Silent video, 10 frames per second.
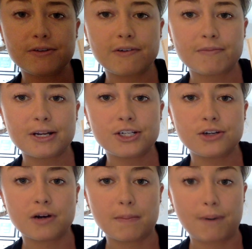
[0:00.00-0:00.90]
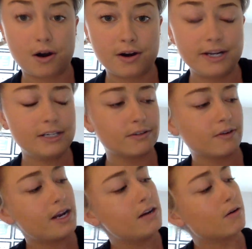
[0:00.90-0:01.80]
you've ever been to a pond,
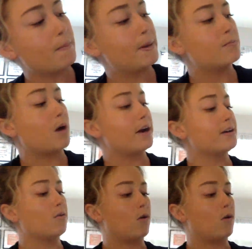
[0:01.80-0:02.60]
right, or a big body of